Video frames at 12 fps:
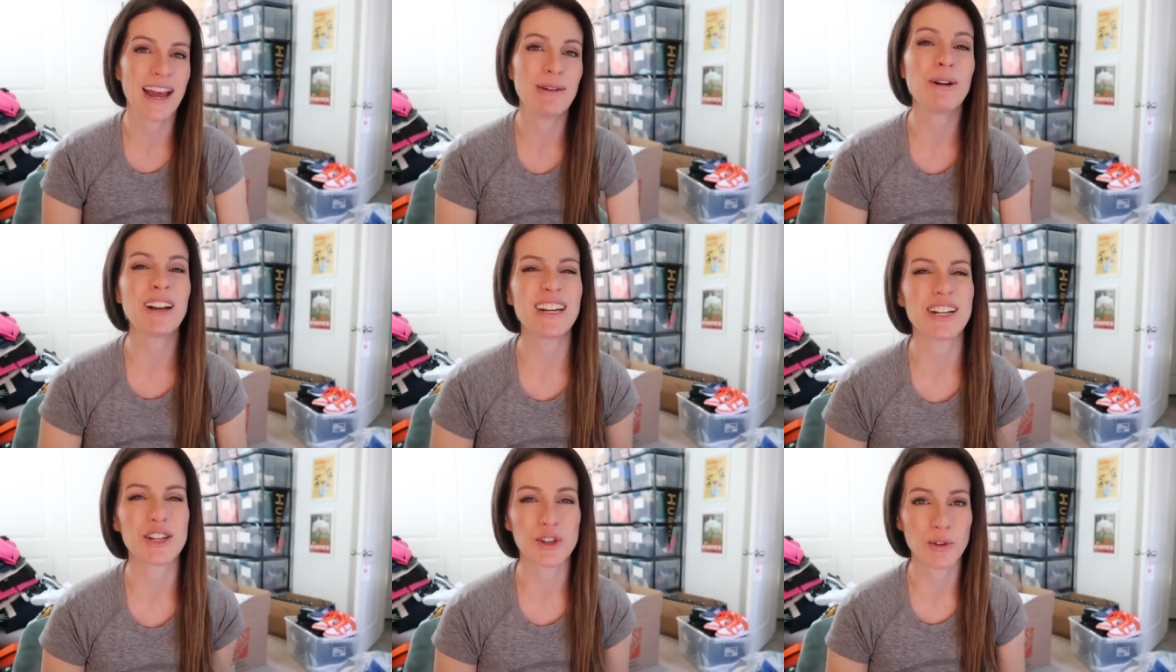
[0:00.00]
I wanted
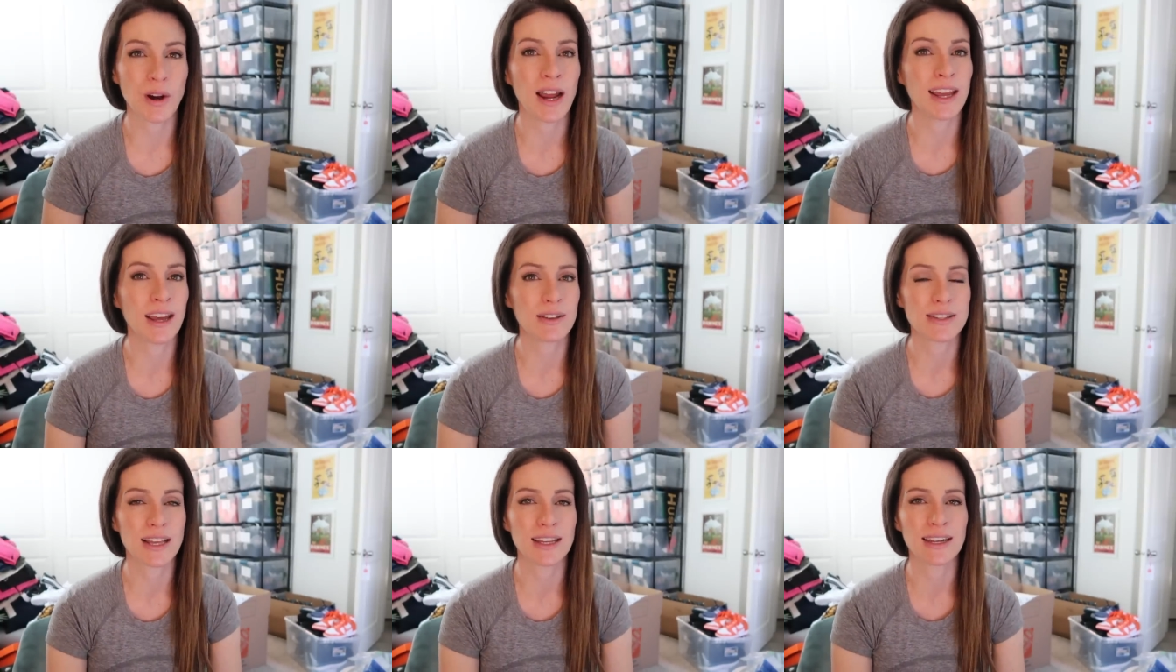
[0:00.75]
to try
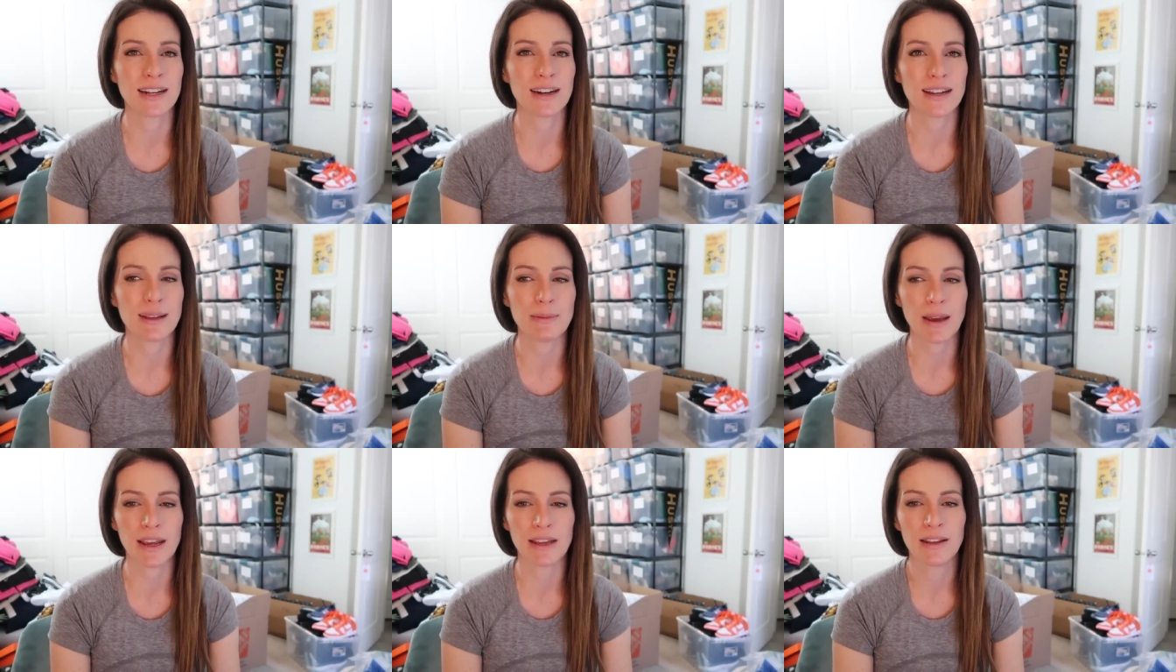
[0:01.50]
out selling it on
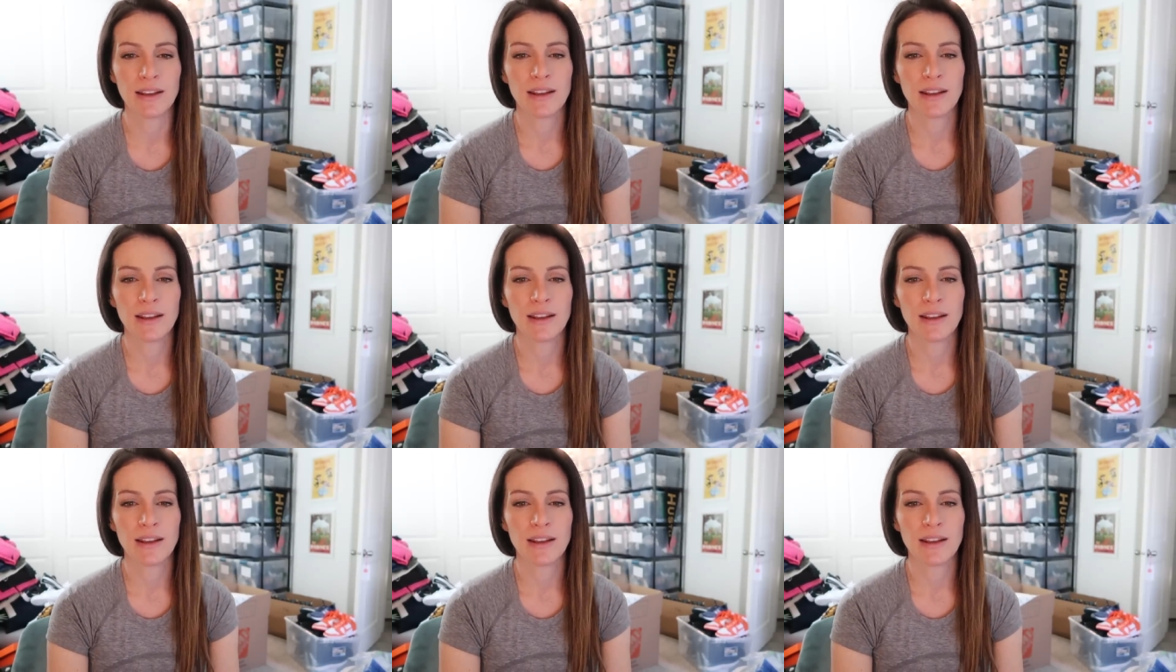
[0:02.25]
eBay